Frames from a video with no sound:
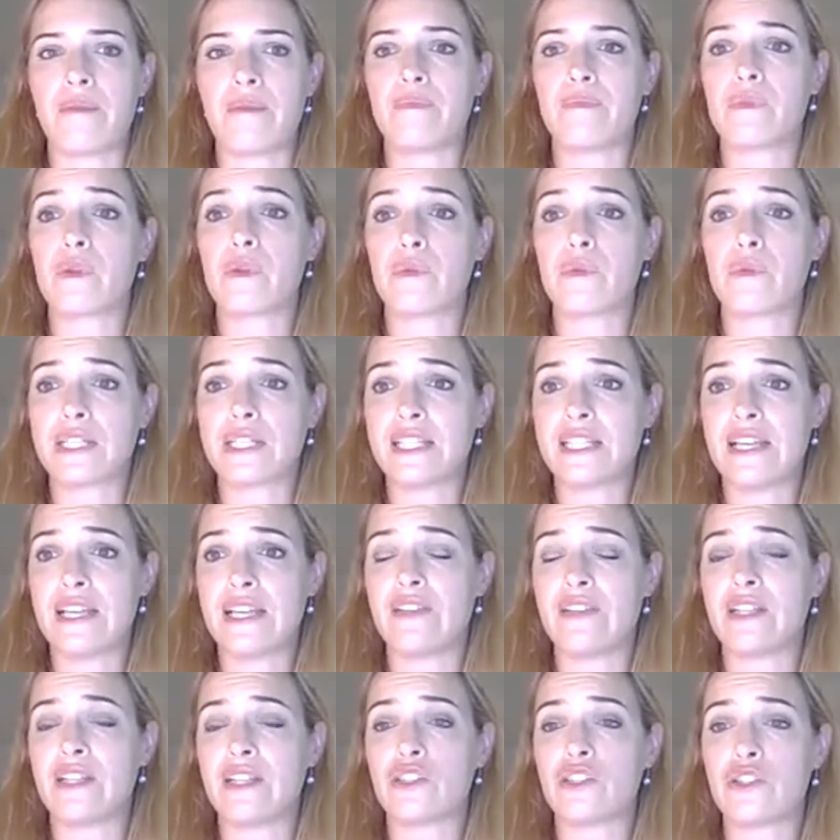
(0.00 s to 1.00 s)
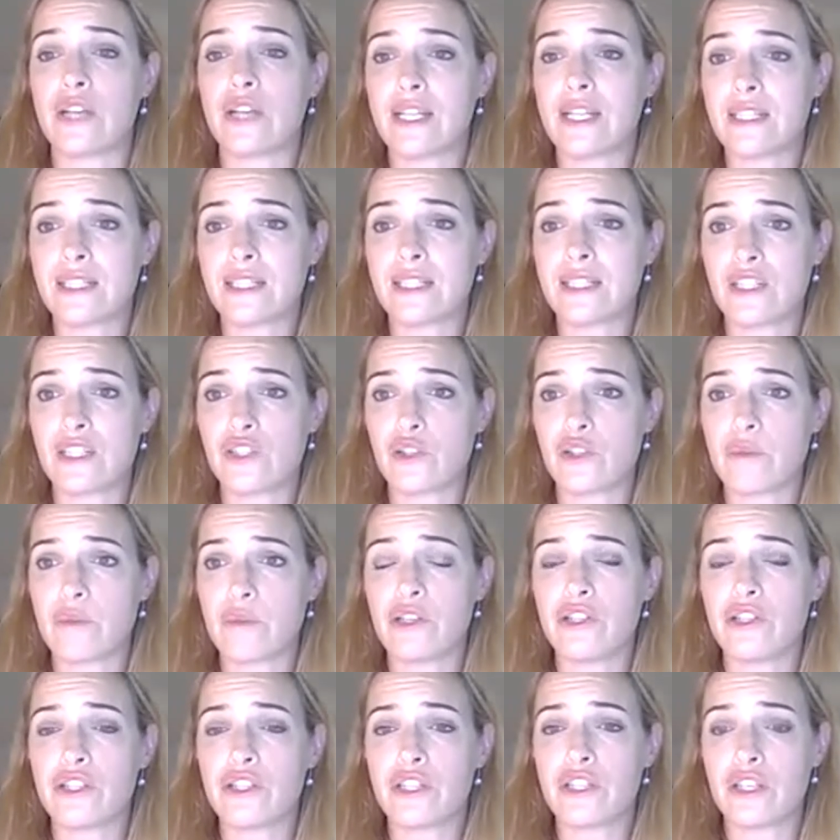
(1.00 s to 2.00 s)
receiving a trust
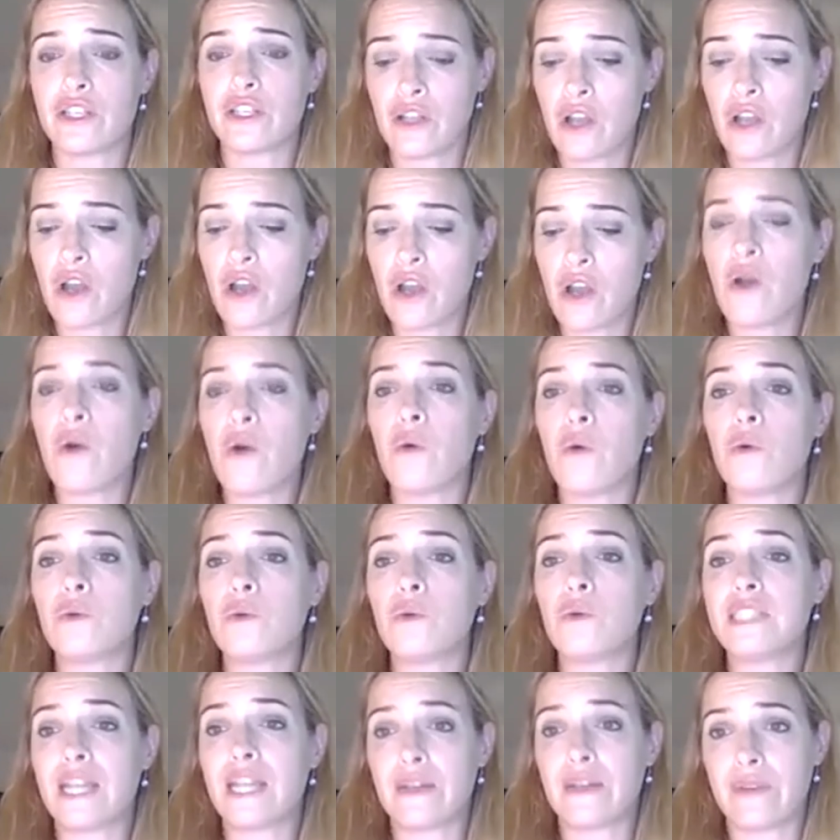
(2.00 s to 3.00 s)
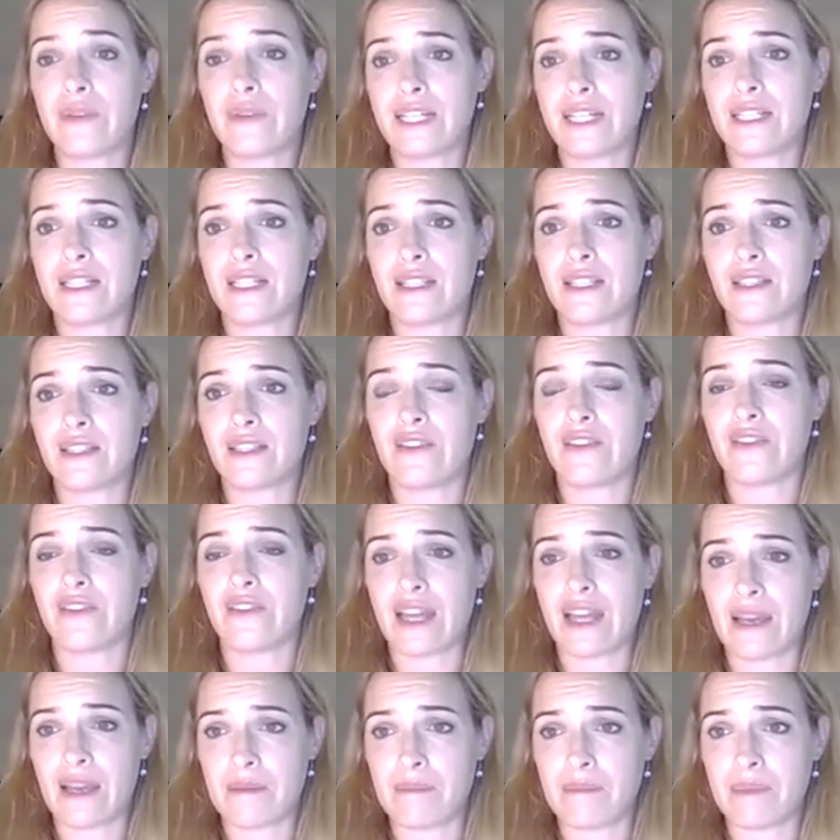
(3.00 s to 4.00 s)
distribution, or directors of a
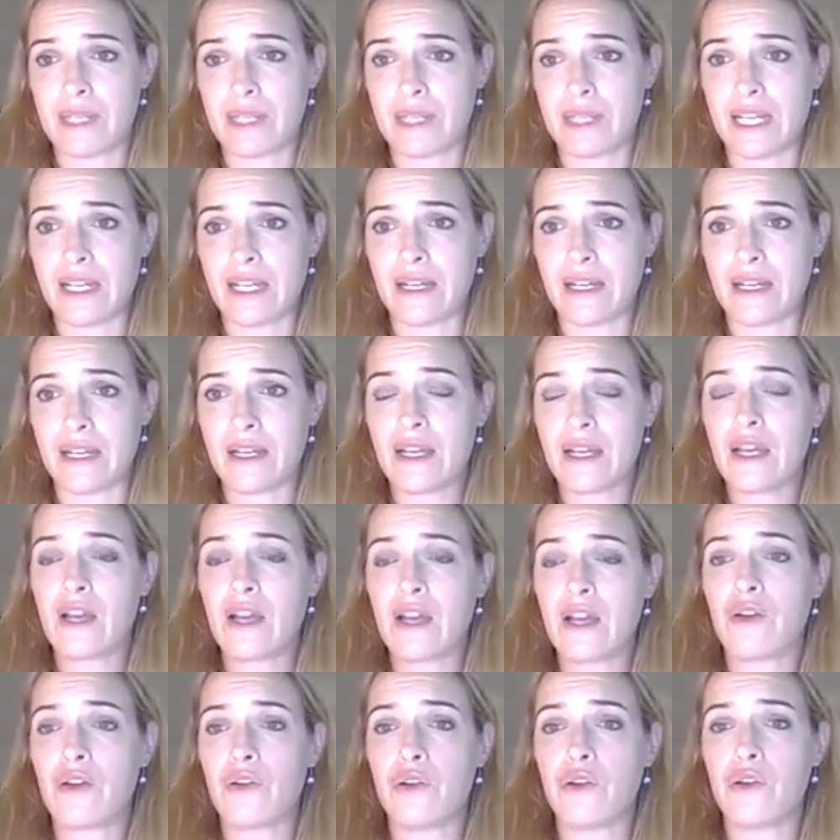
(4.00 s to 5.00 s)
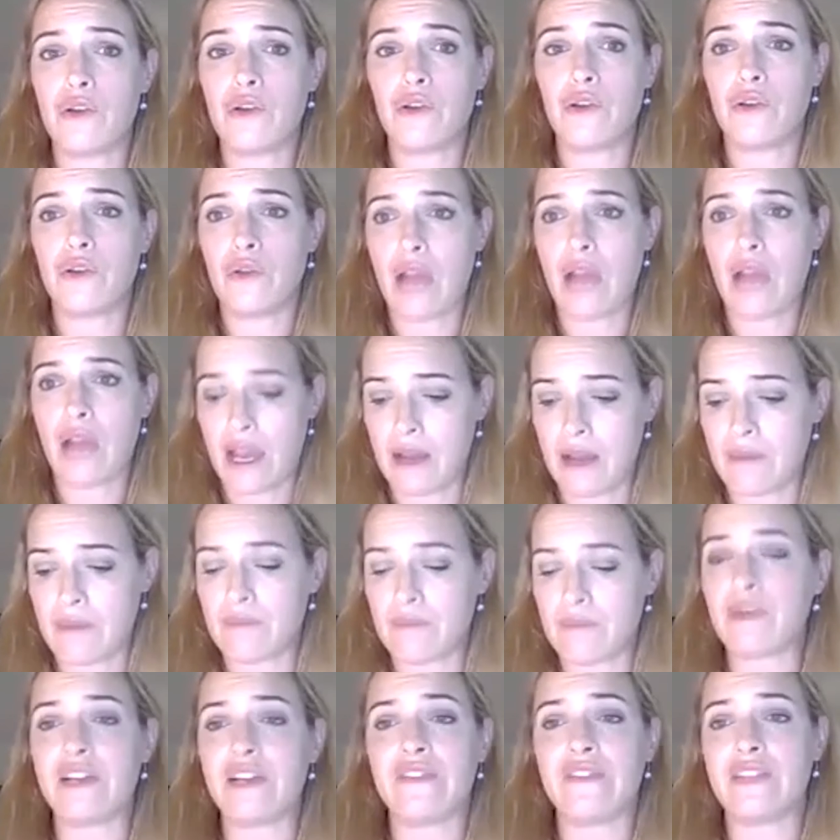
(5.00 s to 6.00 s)
company who
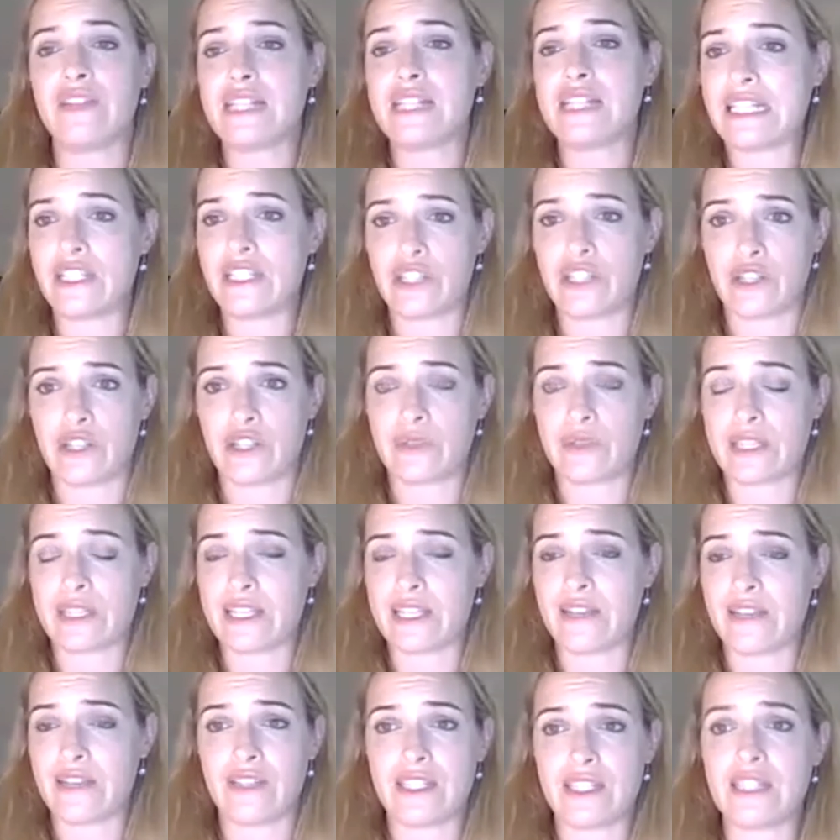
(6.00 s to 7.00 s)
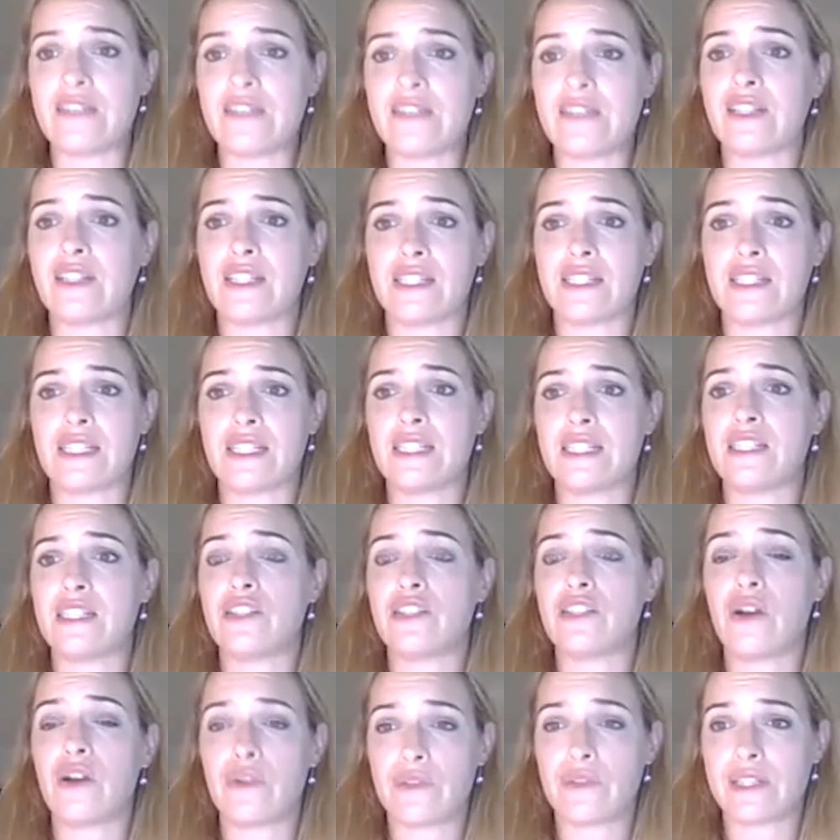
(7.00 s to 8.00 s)
previously just received a dividend and did
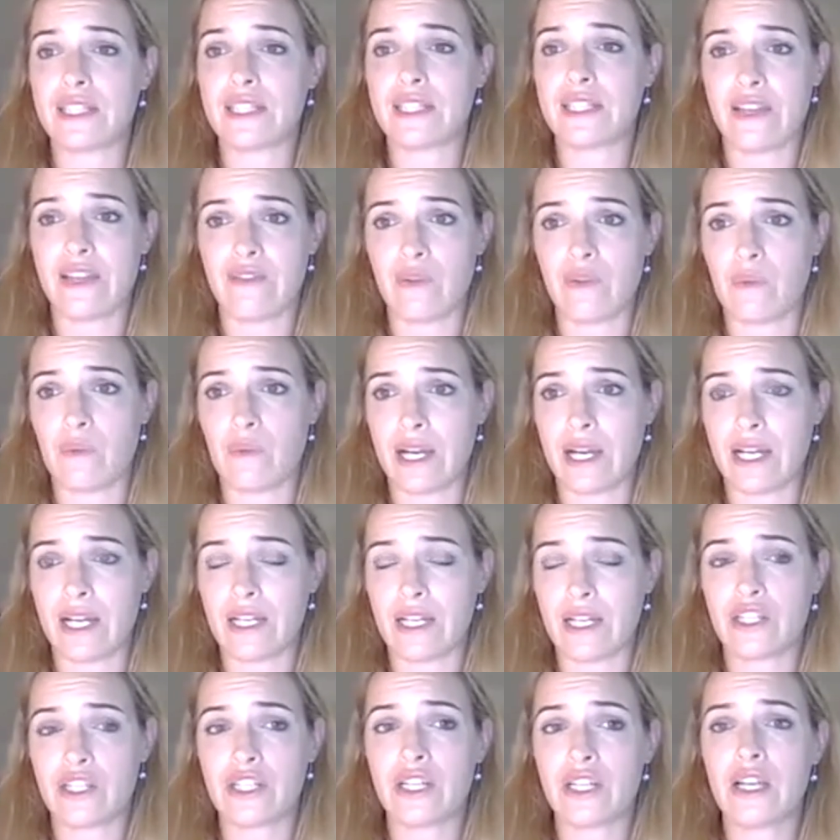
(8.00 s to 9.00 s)
not receive a wage.